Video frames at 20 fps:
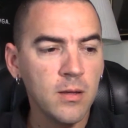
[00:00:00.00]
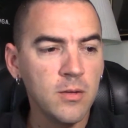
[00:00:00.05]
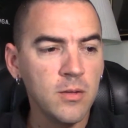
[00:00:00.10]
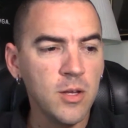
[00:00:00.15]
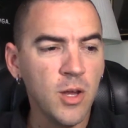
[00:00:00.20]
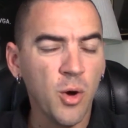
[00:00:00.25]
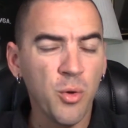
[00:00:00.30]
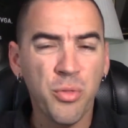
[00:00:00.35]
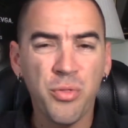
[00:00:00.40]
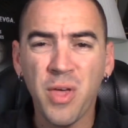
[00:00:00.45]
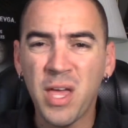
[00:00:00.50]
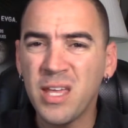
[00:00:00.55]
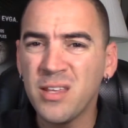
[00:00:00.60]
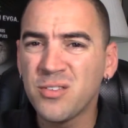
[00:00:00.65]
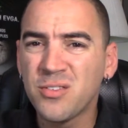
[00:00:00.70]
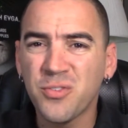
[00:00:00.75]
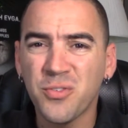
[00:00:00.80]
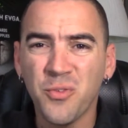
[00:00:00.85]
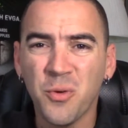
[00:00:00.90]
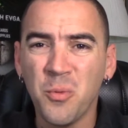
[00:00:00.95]
You know,
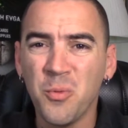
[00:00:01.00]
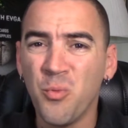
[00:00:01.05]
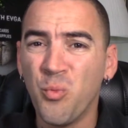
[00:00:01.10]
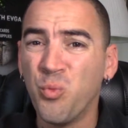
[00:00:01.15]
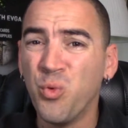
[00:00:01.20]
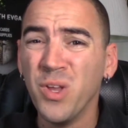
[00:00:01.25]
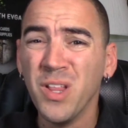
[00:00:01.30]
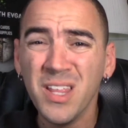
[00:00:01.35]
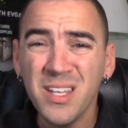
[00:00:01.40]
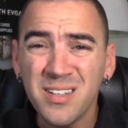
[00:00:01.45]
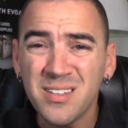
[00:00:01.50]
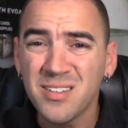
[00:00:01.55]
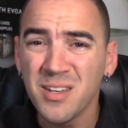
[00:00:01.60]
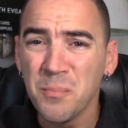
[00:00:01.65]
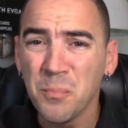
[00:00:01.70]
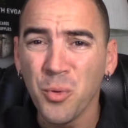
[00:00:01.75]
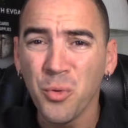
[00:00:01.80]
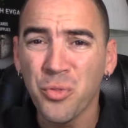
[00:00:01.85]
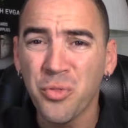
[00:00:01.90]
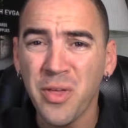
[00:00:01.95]
things, really
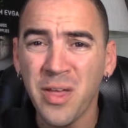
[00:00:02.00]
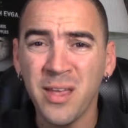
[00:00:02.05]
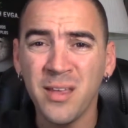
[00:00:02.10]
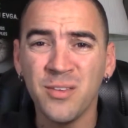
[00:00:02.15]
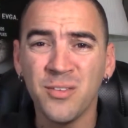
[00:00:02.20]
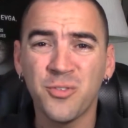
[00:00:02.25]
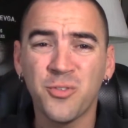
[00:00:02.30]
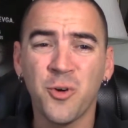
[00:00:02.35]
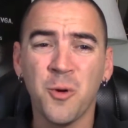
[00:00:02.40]
simple things,